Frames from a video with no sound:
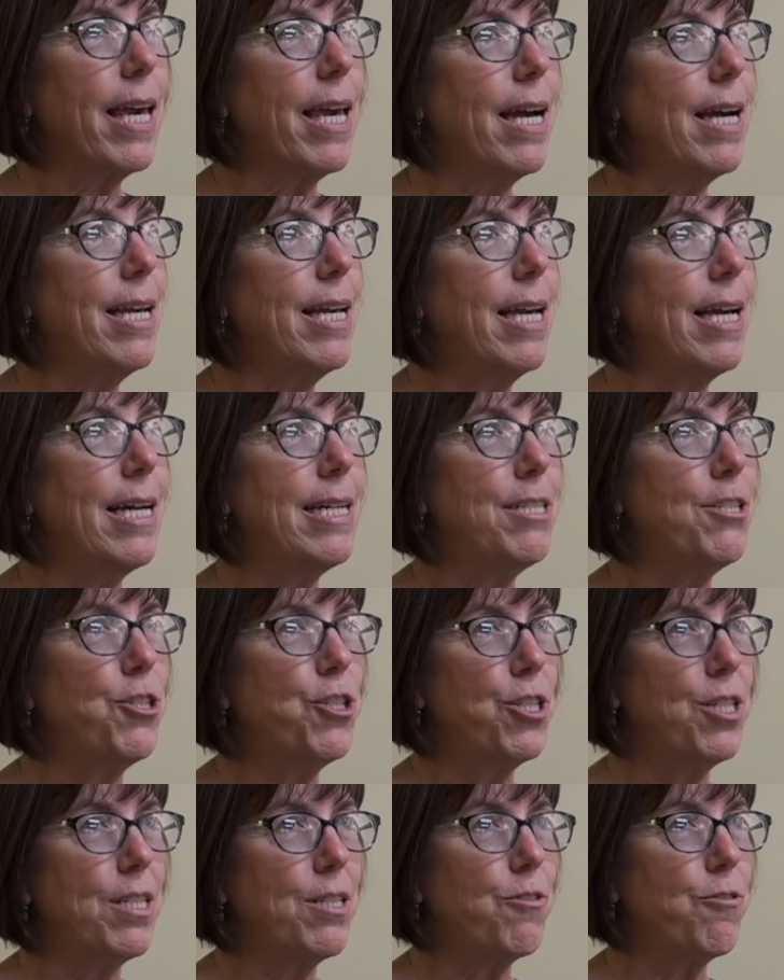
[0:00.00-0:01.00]
I had
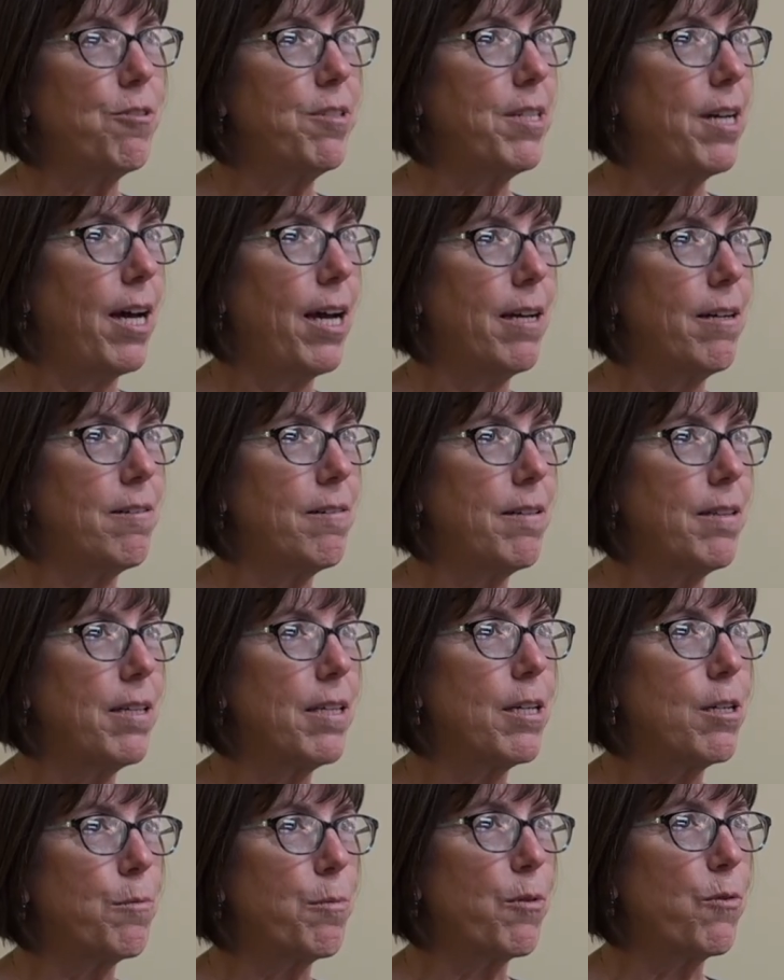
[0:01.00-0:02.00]
just retired
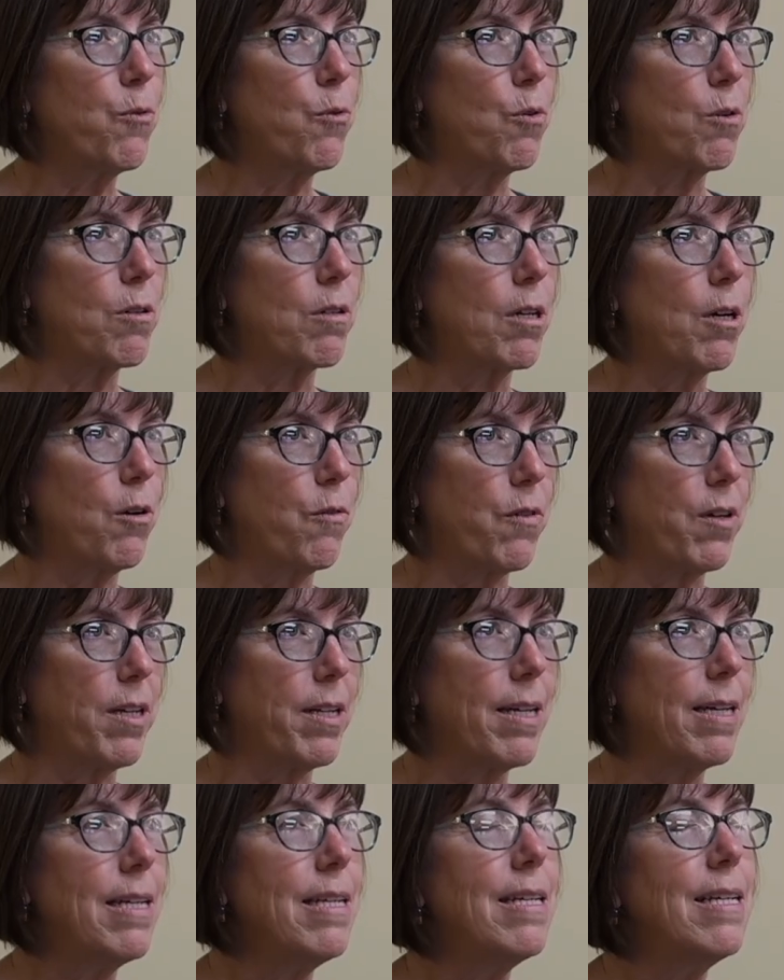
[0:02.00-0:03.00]
the year before
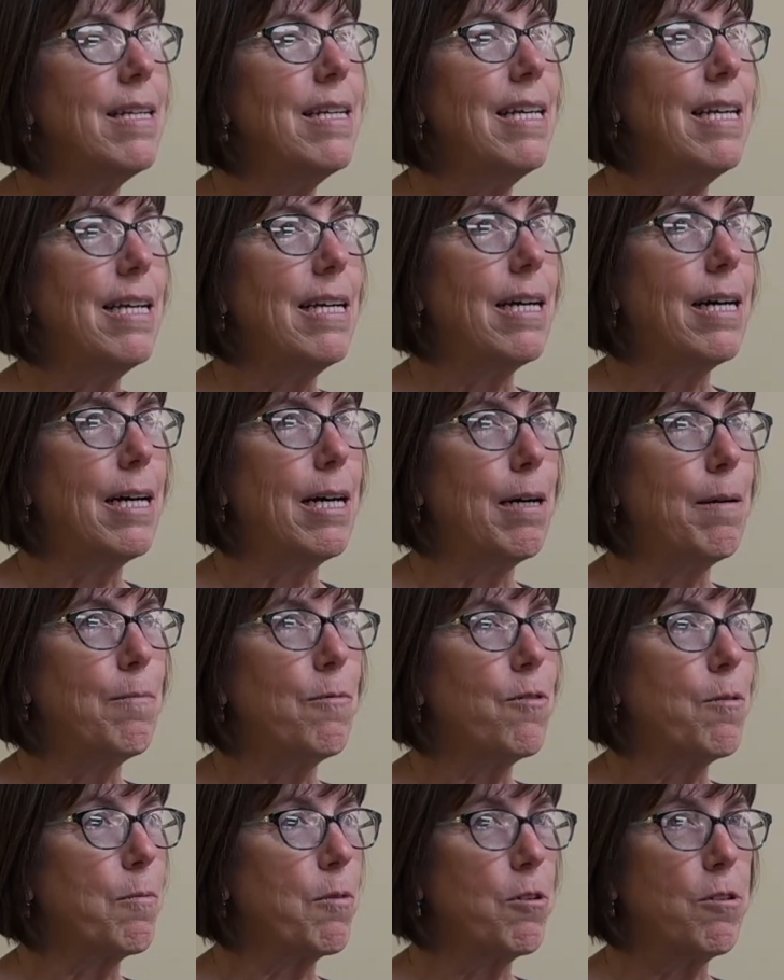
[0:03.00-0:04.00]
COVID
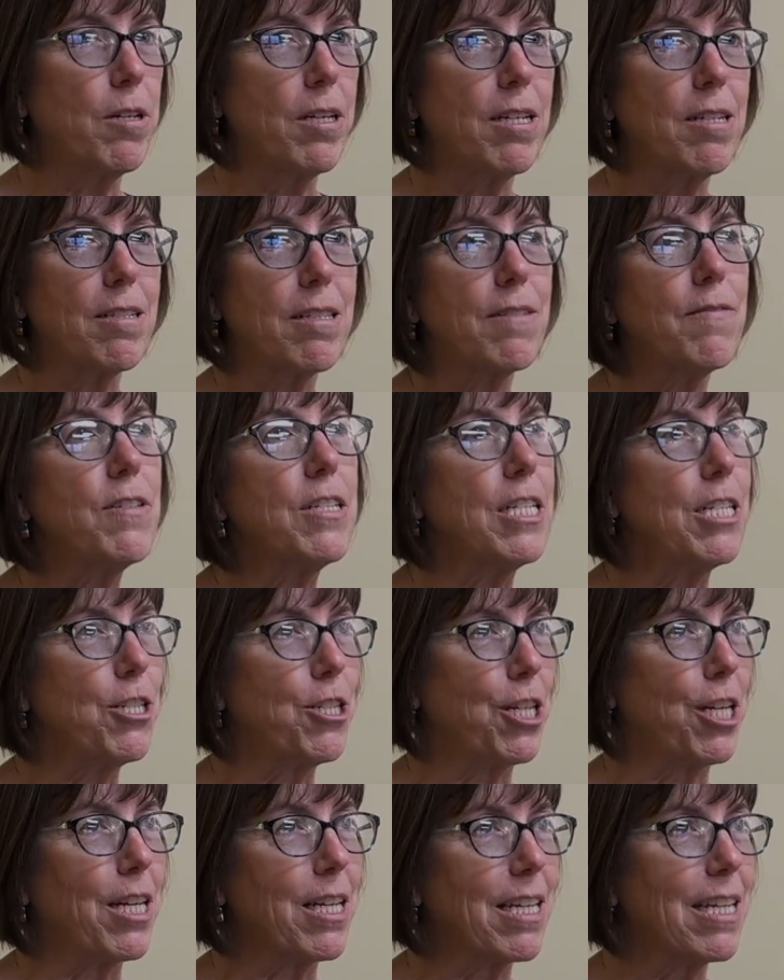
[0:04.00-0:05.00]
from 30 years of
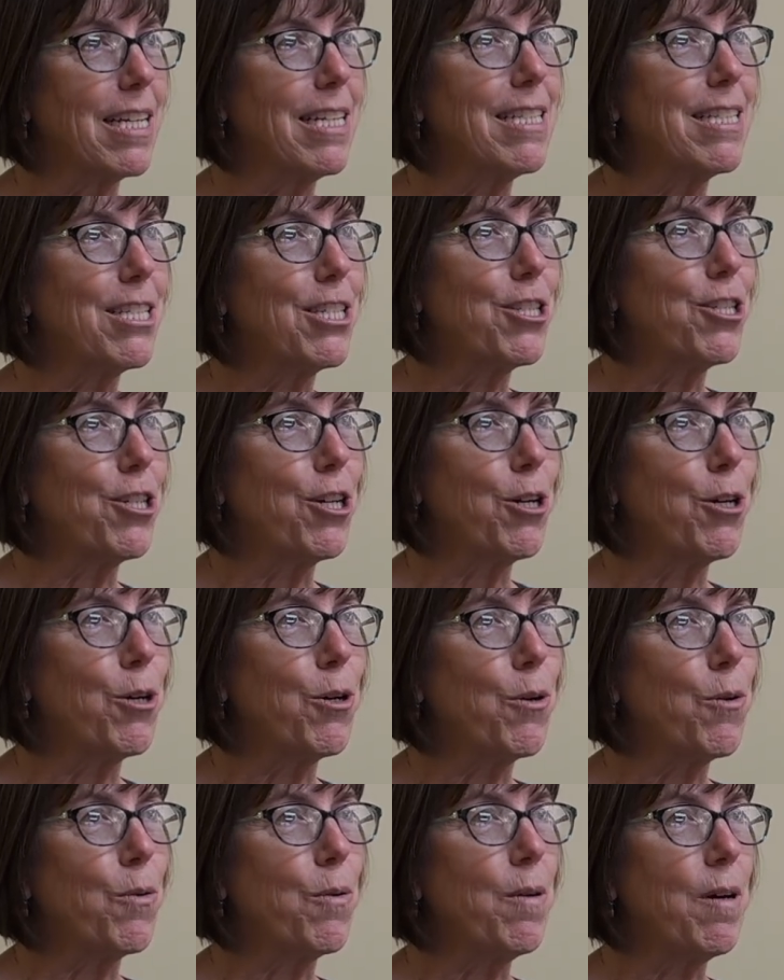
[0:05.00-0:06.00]
teaching, and
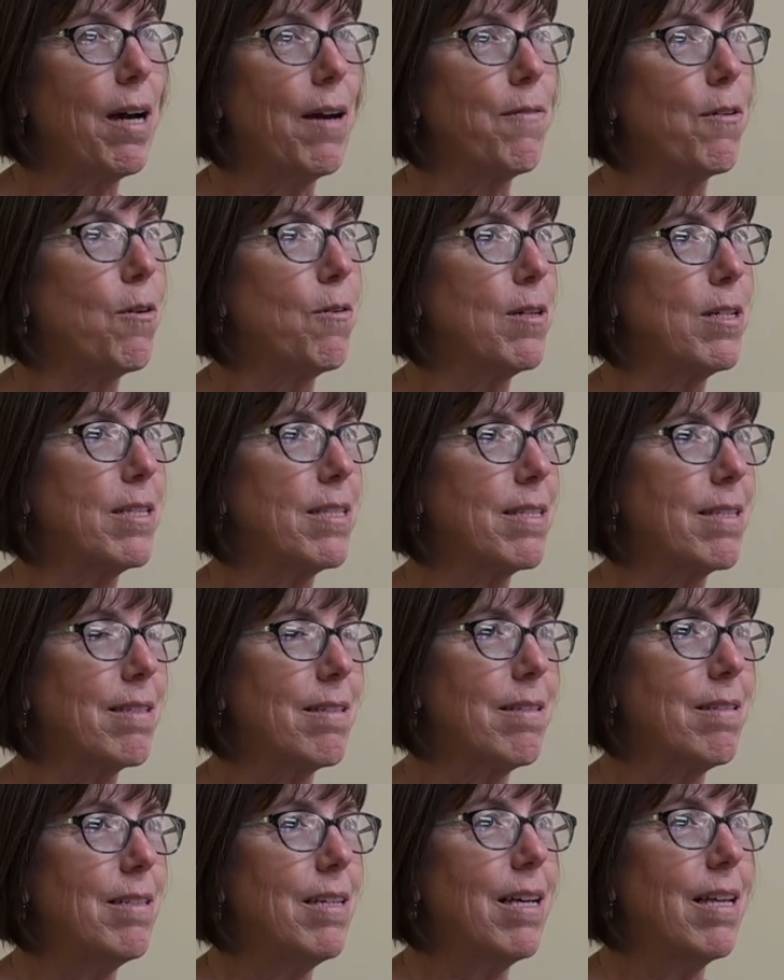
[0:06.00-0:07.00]
so I've
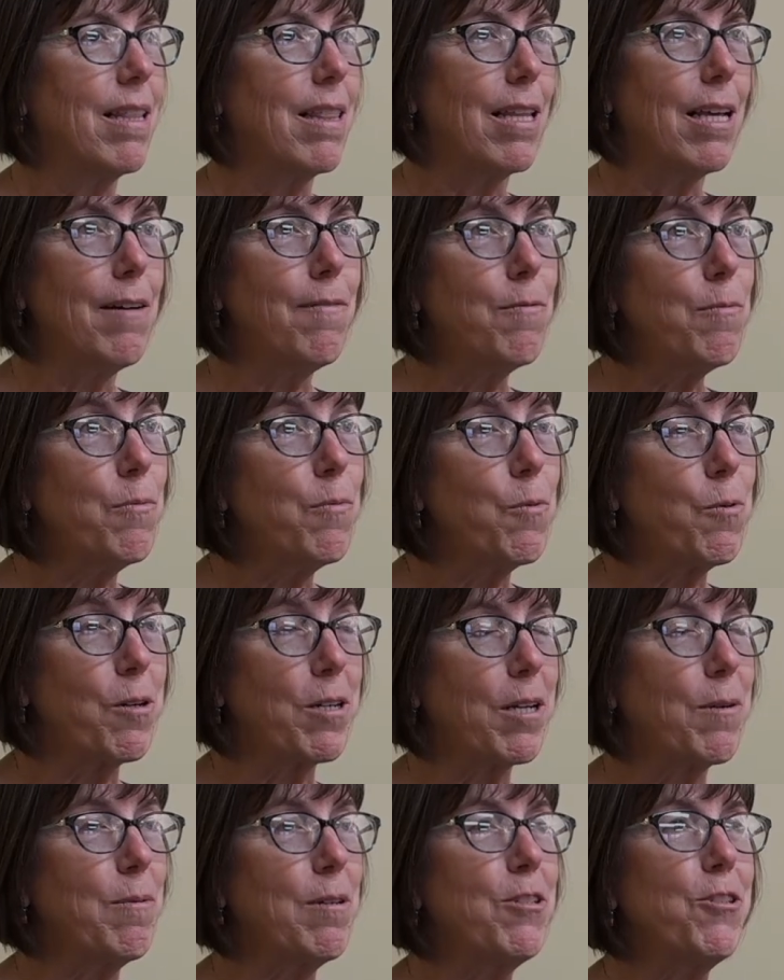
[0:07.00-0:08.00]
always loved
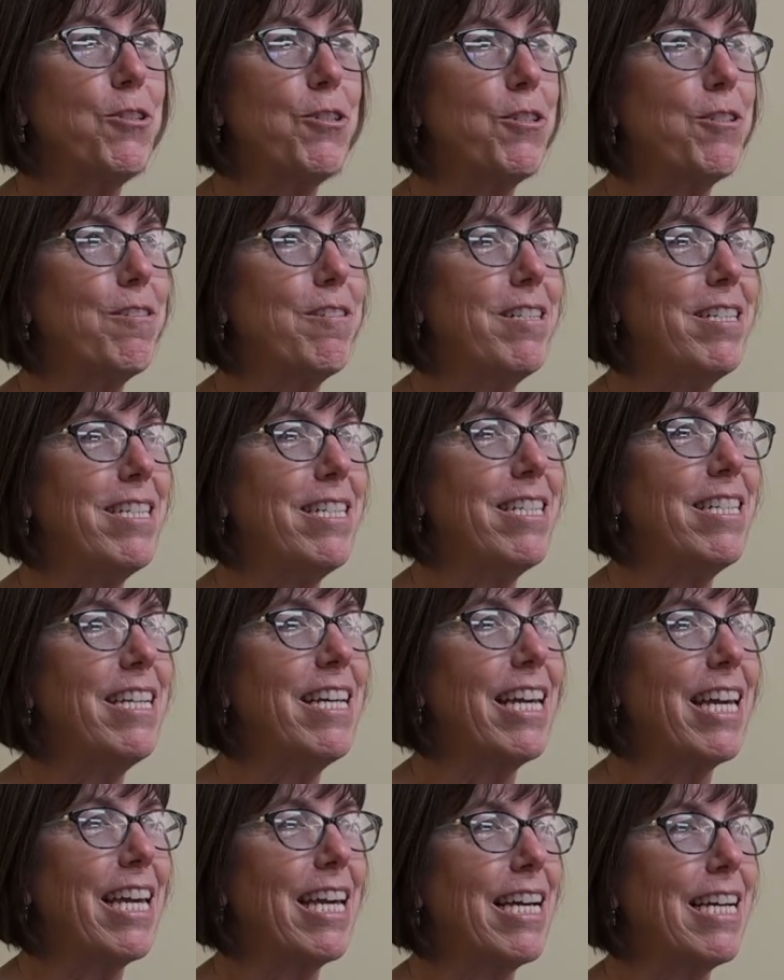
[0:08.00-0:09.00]
working with children
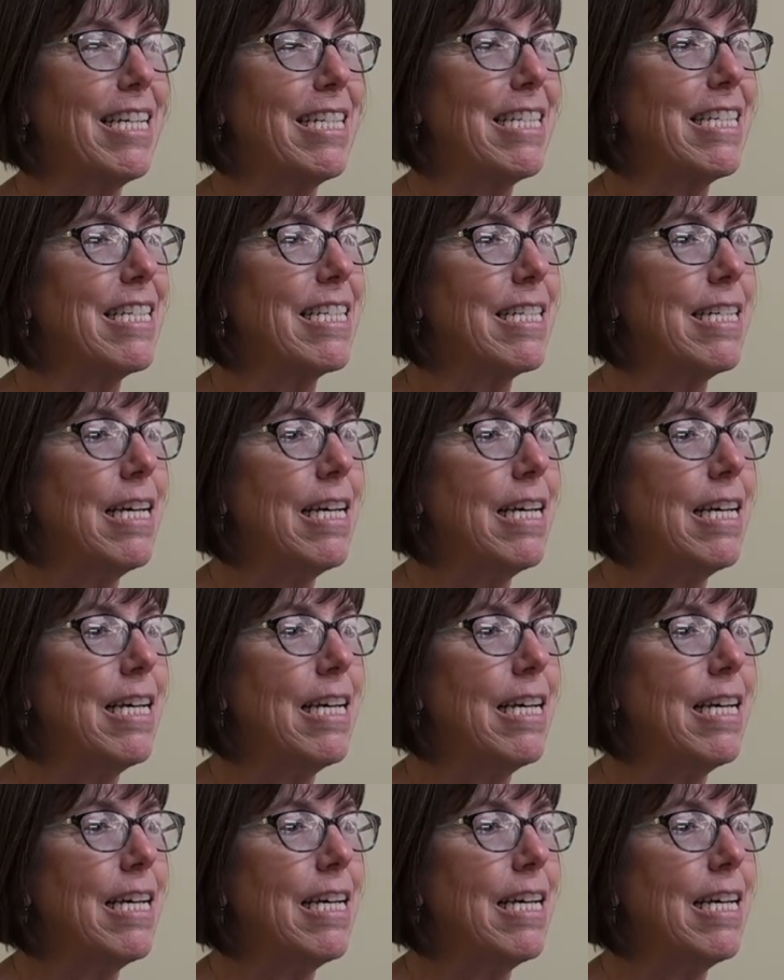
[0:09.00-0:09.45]
and